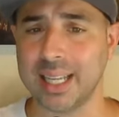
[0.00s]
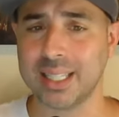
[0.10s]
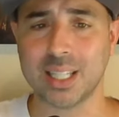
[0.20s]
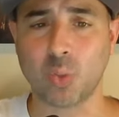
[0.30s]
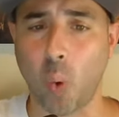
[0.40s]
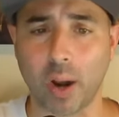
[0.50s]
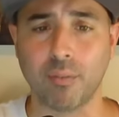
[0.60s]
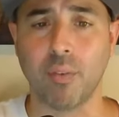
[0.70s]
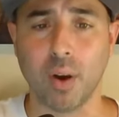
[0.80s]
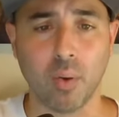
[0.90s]
This is
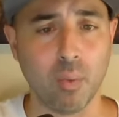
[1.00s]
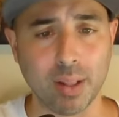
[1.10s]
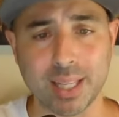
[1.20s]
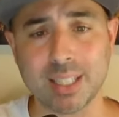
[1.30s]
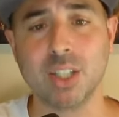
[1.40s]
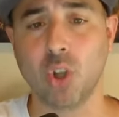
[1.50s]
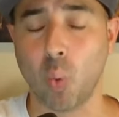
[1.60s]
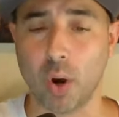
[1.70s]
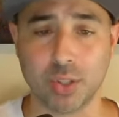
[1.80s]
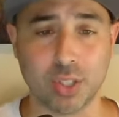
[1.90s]
the
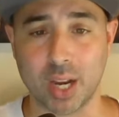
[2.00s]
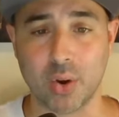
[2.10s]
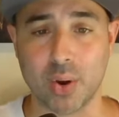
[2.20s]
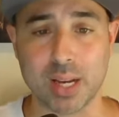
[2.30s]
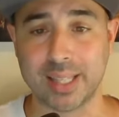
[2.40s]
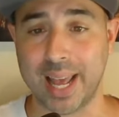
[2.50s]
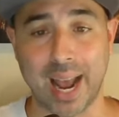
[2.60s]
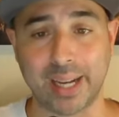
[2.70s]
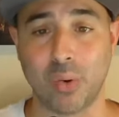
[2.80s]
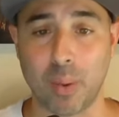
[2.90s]
worst series that
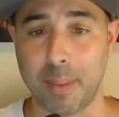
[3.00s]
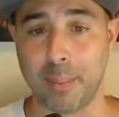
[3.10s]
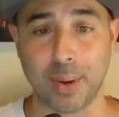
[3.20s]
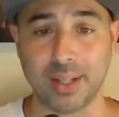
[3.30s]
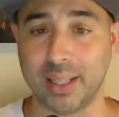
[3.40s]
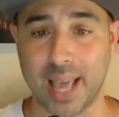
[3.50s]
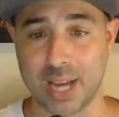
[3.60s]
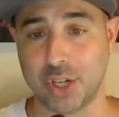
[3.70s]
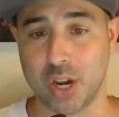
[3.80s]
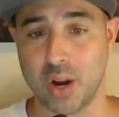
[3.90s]
I can remember in the
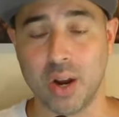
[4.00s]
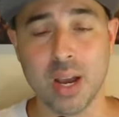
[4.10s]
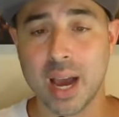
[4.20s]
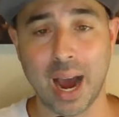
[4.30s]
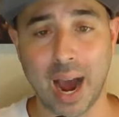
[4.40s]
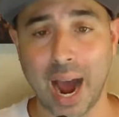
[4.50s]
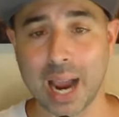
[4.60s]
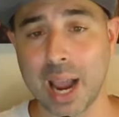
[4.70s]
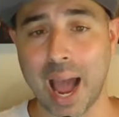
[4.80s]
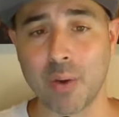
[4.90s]
last year.
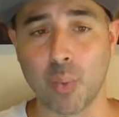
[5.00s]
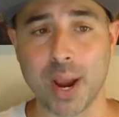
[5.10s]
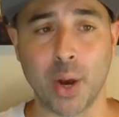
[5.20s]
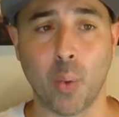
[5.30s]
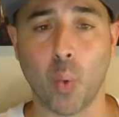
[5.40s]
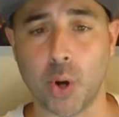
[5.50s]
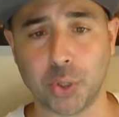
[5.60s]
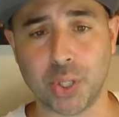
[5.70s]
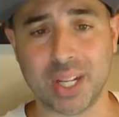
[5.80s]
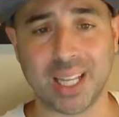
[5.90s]
I rate it
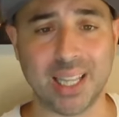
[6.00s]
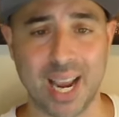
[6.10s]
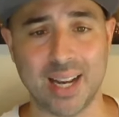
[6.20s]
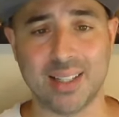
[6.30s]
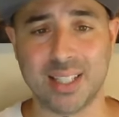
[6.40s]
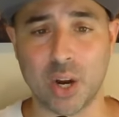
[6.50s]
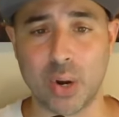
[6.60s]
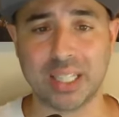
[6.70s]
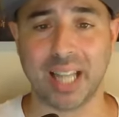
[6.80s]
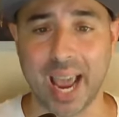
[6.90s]
worse than the Atlanta
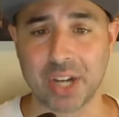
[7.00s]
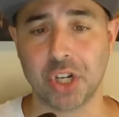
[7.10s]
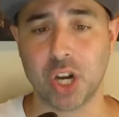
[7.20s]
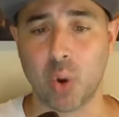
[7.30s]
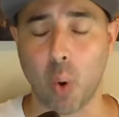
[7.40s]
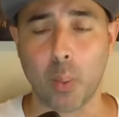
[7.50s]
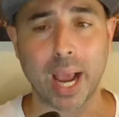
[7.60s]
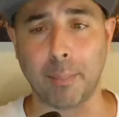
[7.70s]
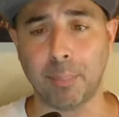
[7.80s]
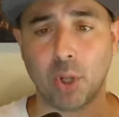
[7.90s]
series last year when we
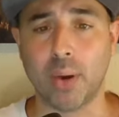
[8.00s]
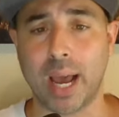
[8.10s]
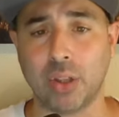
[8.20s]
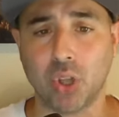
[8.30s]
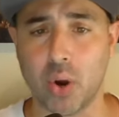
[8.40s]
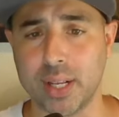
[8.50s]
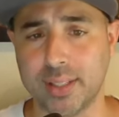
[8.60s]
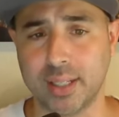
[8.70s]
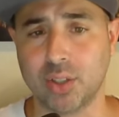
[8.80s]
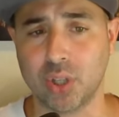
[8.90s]
got blown out
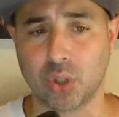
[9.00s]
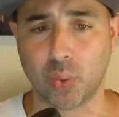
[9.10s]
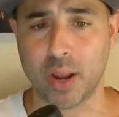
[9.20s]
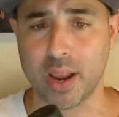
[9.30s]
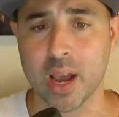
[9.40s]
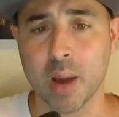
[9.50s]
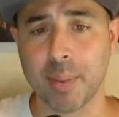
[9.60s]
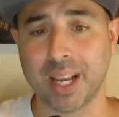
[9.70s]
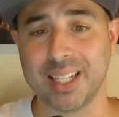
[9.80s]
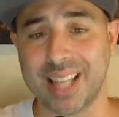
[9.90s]
36-3
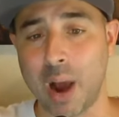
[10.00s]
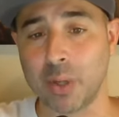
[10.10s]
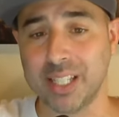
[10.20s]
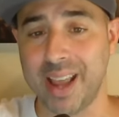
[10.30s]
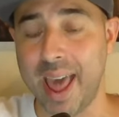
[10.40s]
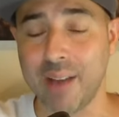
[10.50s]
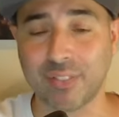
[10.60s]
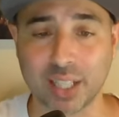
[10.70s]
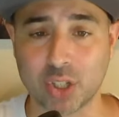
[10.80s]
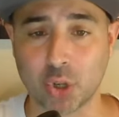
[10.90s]
because that was
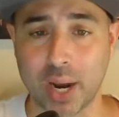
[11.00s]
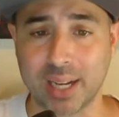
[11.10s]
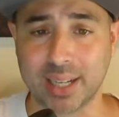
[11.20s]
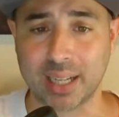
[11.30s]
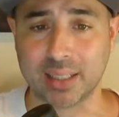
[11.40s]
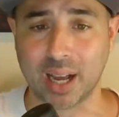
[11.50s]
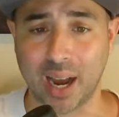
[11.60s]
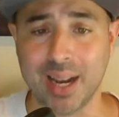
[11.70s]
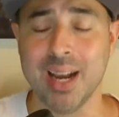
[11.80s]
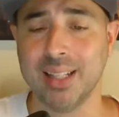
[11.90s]
after the trade
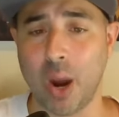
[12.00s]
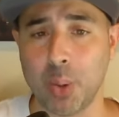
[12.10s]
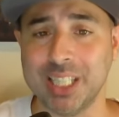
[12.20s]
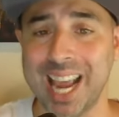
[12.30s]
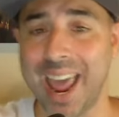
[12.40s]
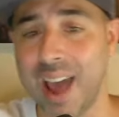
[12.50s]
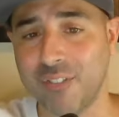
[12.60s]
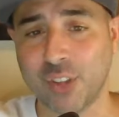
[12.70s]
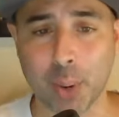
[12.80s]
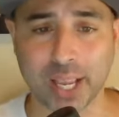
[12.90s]
deadline. That was
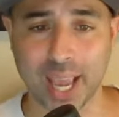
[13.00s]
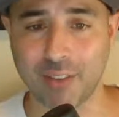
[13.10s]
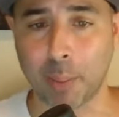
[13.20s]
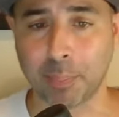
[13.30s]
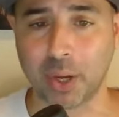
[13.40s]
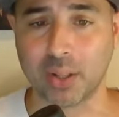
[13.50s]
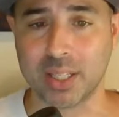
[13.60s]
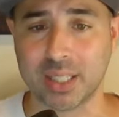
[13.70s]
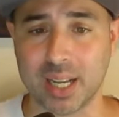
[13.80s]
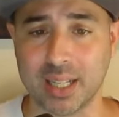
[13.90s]
after we gave up on the
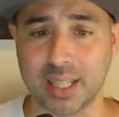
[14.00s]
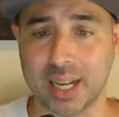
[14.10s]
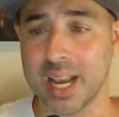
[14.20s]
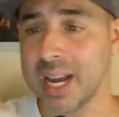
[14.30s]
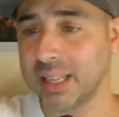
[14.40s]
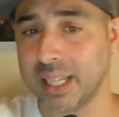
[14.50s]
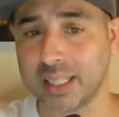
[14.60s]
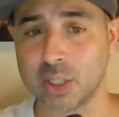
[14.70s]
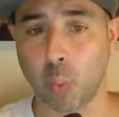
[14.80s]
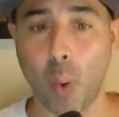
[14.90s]
season.
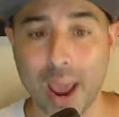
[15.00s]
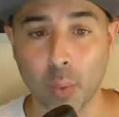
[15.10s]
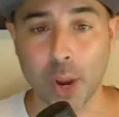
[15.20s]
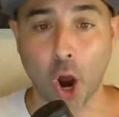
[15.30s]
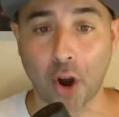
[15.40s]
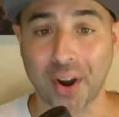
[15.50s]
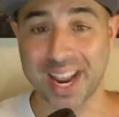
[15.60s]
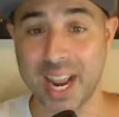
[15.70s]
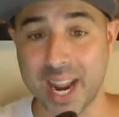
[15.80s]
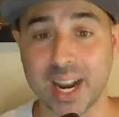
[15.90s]
This is when we are
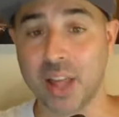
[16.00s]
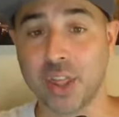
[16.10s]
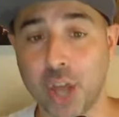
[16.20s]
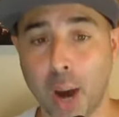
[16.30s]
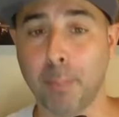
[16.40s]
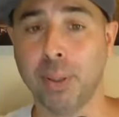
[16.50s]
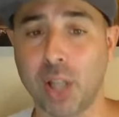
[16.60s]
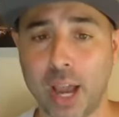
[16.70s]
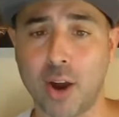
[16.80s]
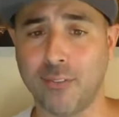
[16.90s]
in the
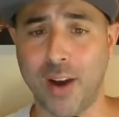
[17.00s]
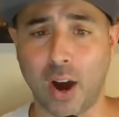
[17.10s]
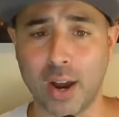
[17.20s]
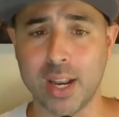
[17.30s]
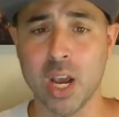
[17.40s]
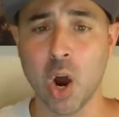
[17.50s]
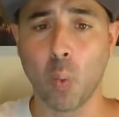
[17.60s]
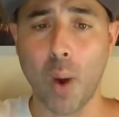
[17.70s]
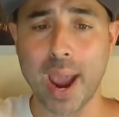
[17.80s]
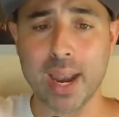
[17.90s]
playoff hunt.
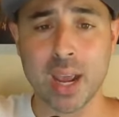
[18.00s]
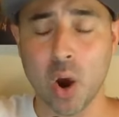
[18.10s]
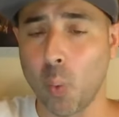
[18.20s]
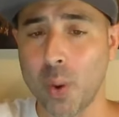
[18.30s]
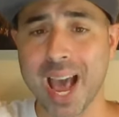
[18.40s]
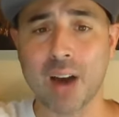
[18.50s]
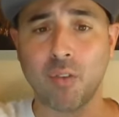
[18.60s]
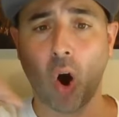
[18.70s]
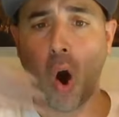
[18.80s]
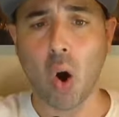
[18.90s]
when we
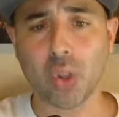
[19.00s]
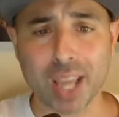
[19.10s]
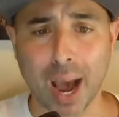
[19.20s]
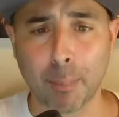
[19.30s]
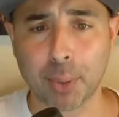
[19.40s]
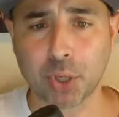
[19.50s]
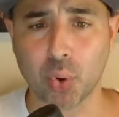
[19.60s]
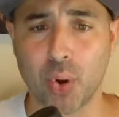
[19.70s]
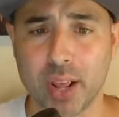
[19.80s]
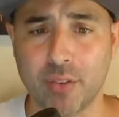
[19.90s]
have all the
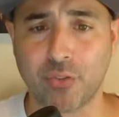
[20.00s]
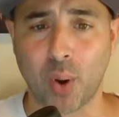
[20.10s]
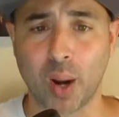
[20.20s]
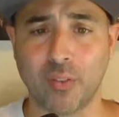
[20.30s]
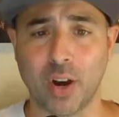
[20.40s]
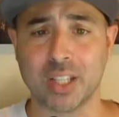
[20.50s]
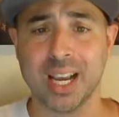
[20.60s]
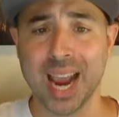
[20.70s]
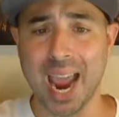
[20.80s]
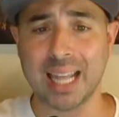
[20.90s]
opportunity in front of us.
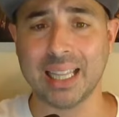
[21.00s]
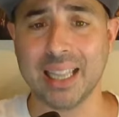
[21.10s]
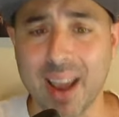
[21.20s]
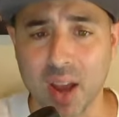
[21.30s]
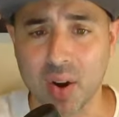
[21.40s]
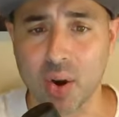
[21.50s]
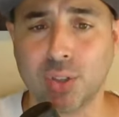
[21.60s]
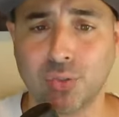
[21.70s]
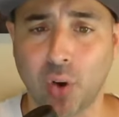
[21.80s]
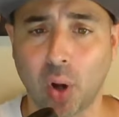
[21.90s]
Atlanta
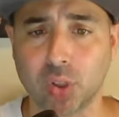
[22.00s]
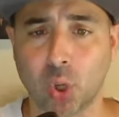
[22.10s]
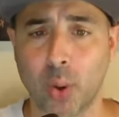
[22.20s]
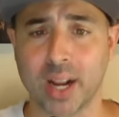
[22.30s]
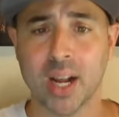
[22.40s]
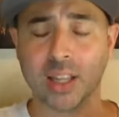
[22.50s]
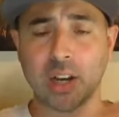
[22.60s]
is faltering.